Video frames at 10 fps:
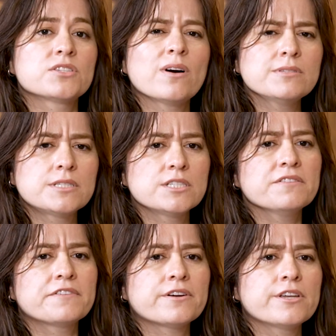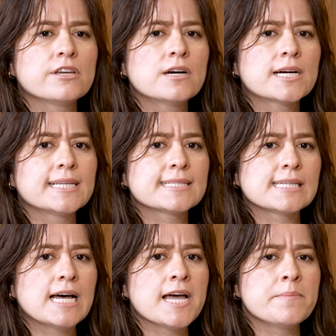So I was still very young at that
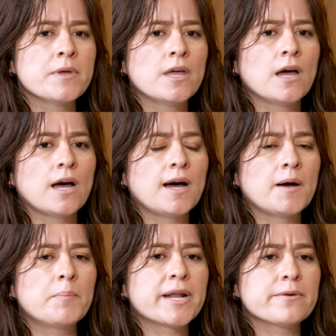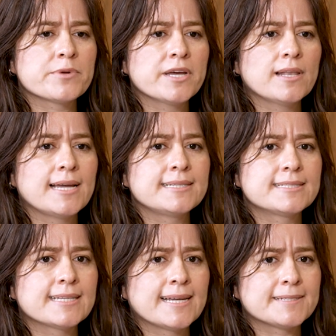time, but I
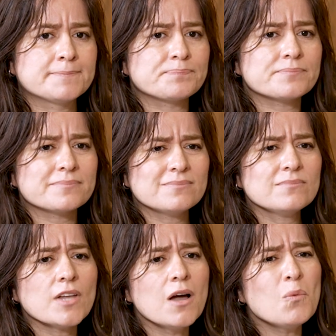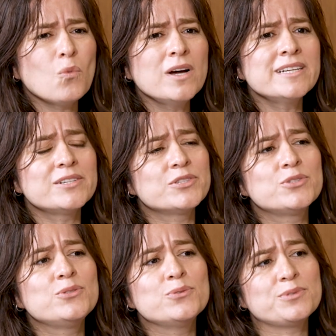realized that I wanted
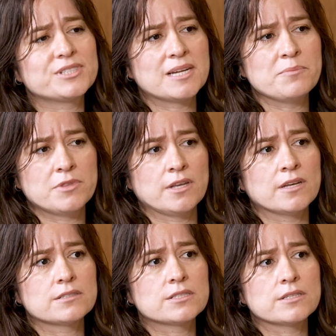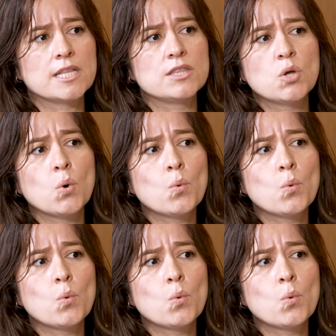to do something so that no